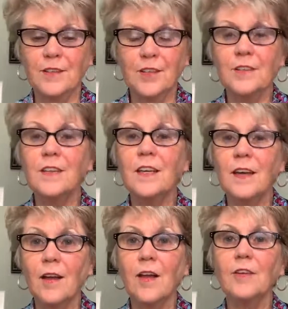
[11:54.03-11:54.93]
just see
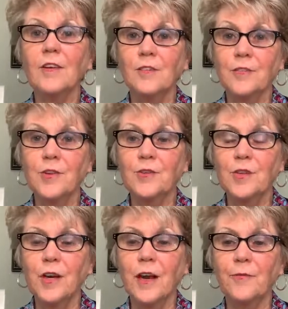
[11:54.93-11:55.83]
a lot of
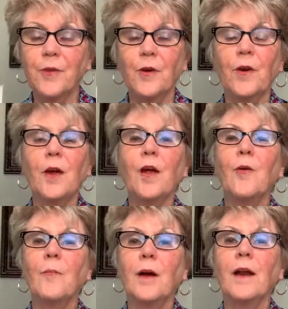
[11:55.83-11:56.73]
confusion out there.
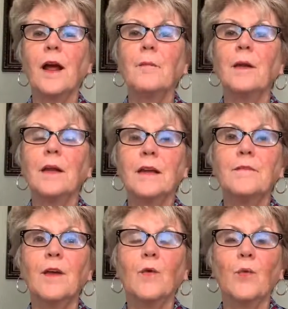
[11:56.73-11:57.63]
But I
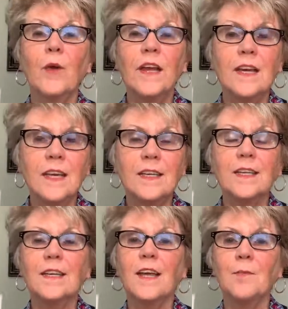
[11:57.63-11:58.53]
believe that we need
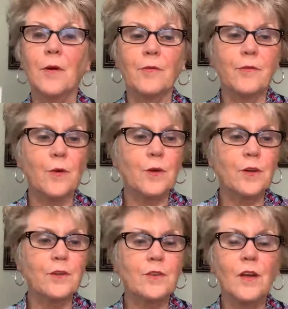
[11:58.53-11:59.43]
to keep our
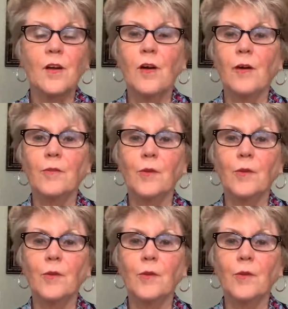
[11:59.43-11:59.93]
focus on